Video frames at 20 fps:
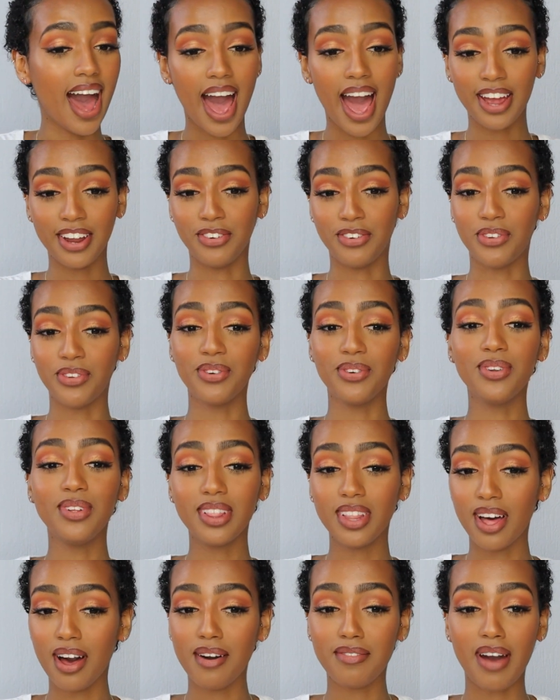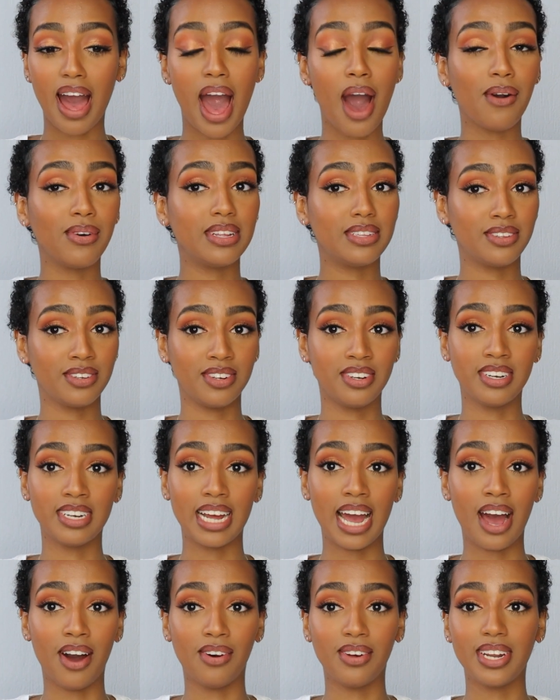I do love how it turned
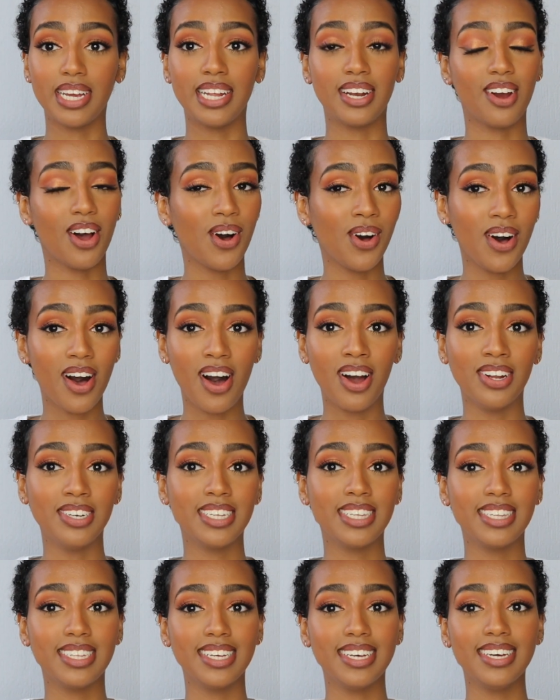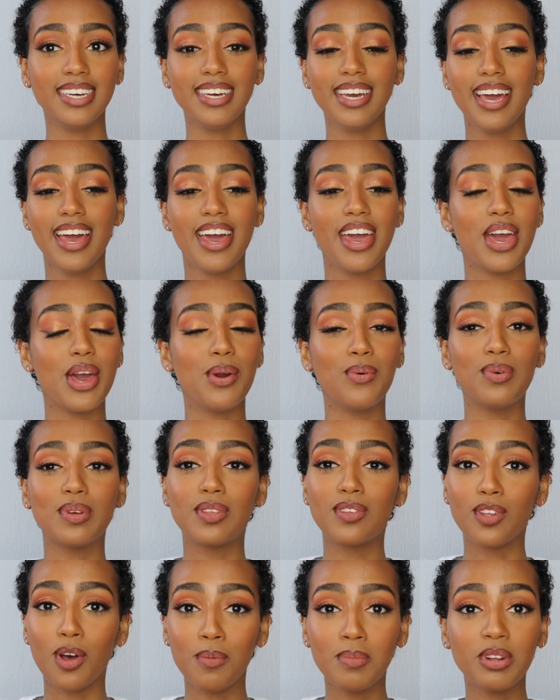out. In all honesty, it was
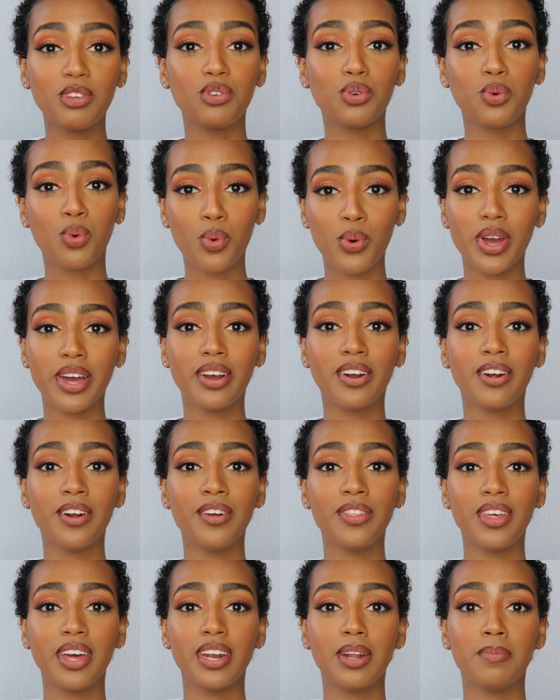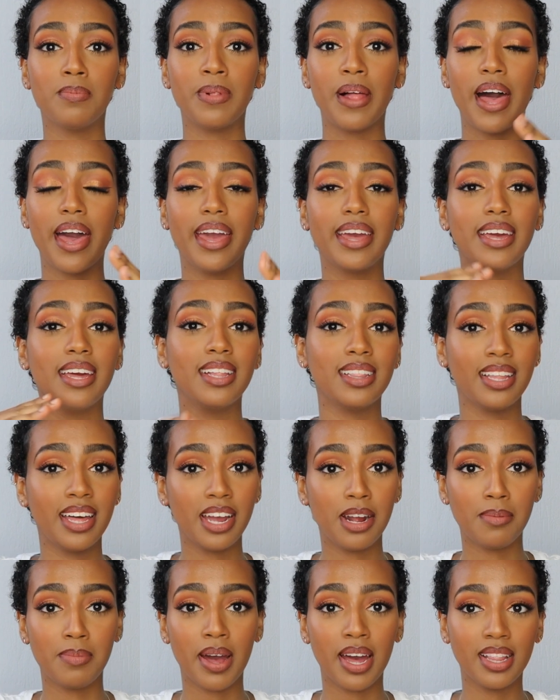so much quicker than applying it
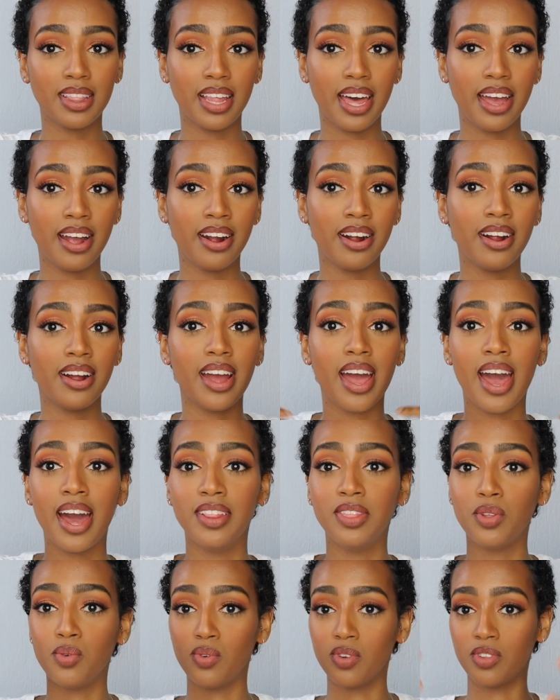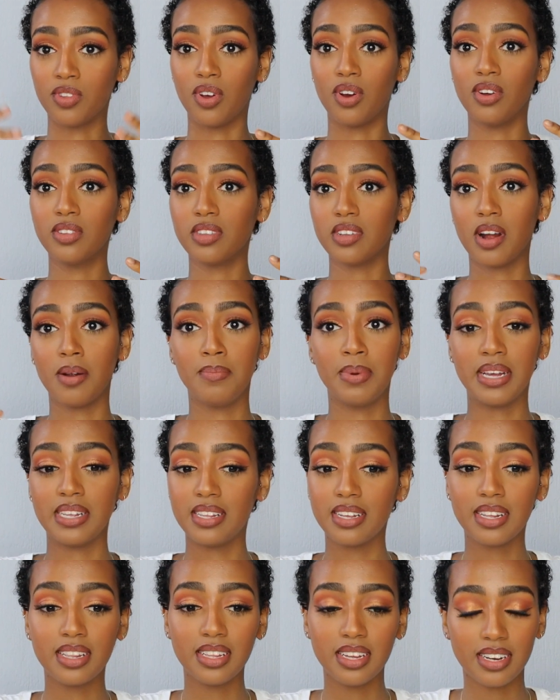layer by layer and the results are
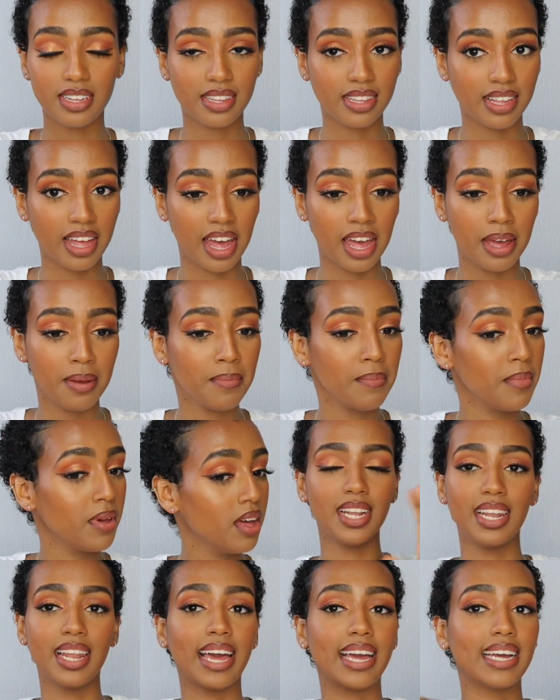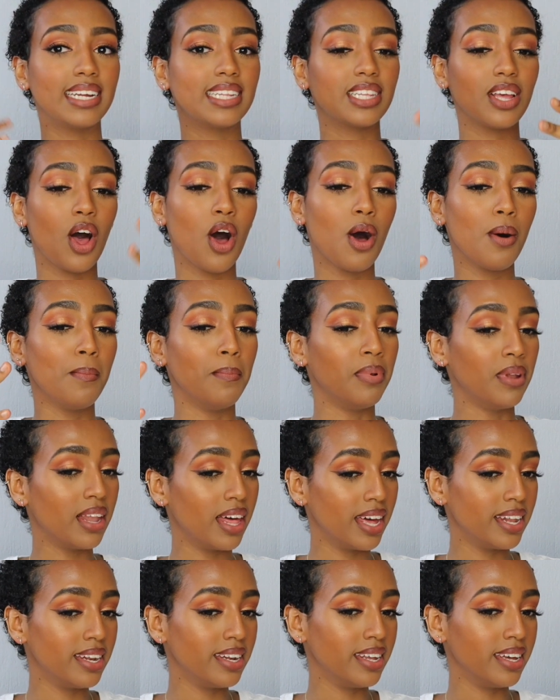basically the same. Like it's all
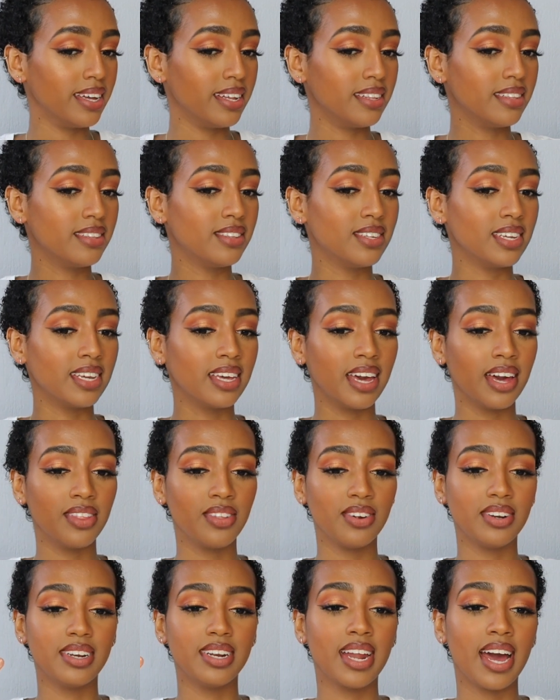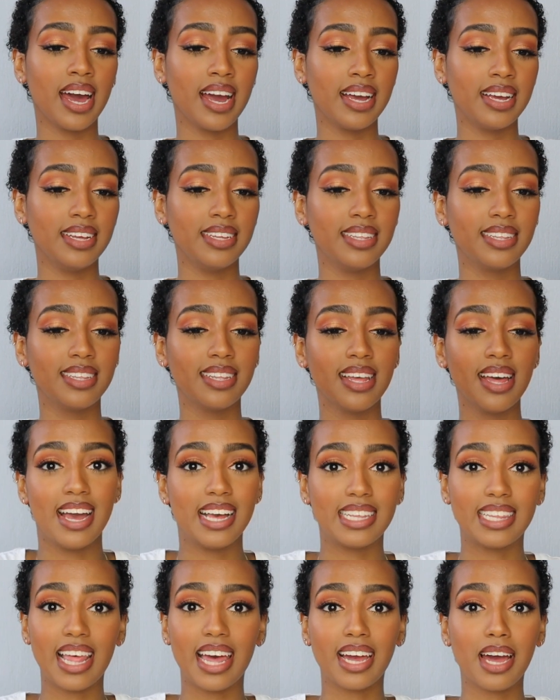blended together nice.
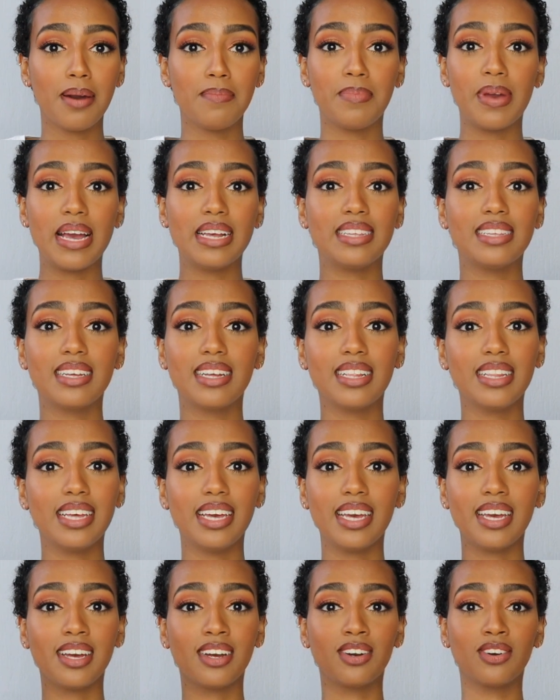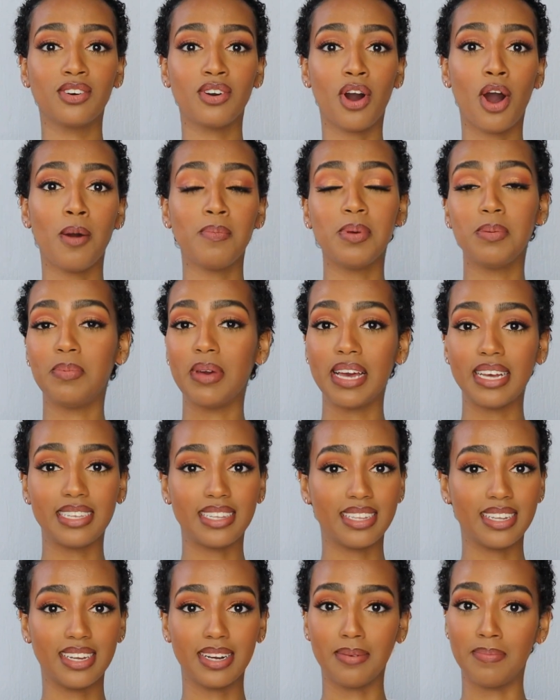It's like I basically
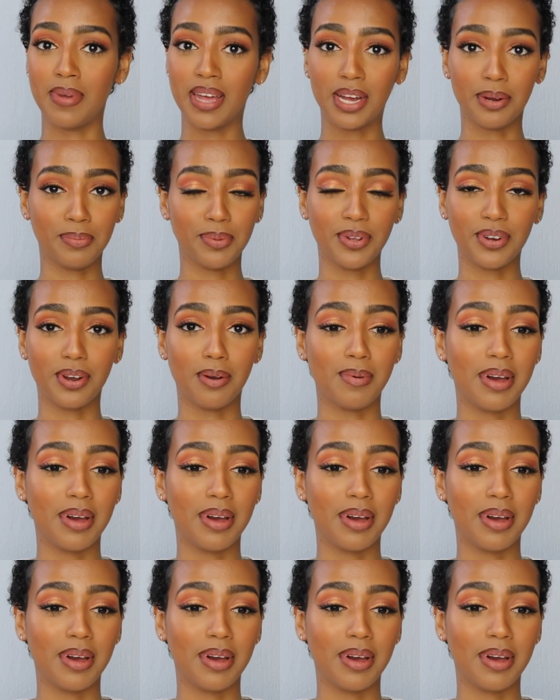copy-pasted a makeup look on